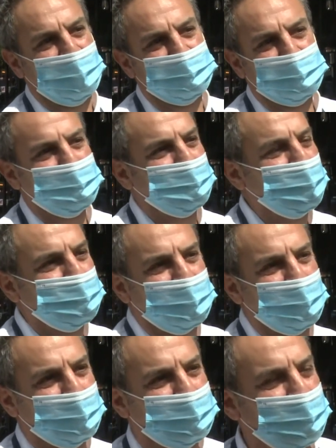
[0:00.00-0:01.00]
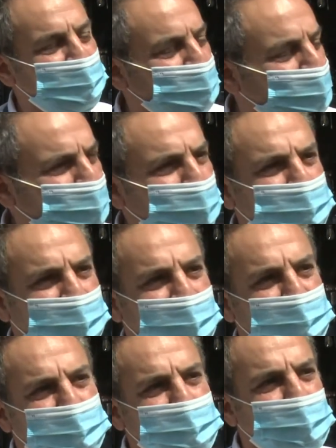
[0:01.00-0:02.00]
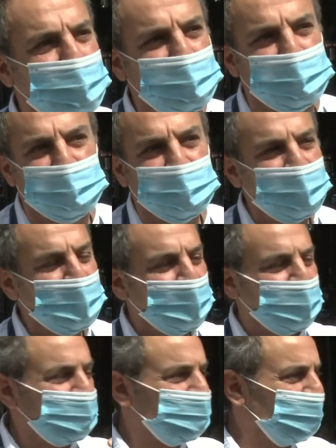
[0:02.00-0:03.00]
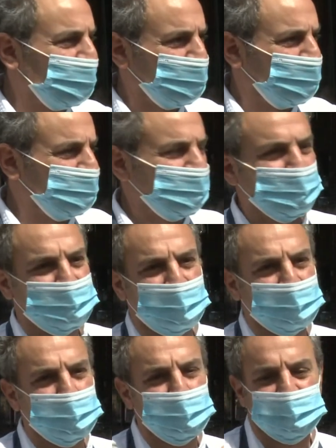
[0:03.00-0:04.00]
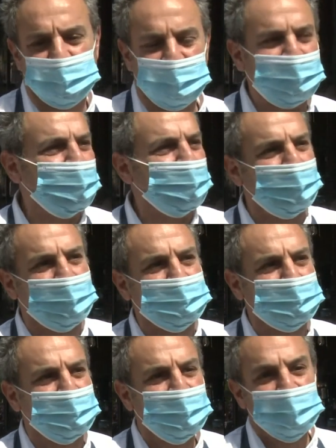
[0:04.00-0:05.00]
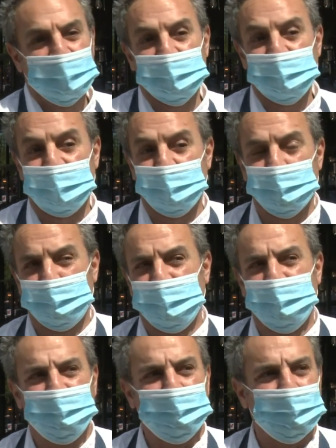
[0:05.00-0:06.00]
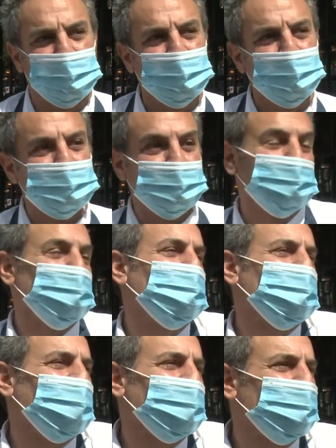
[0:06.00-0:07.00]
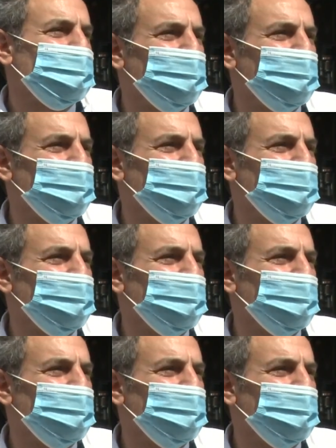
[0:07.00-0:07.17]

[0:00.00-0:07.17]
I have some cooks that worked for me the whole time through COVID and sacrificed themselves doing takeout and all that stuff, and now we're paying people just to apply to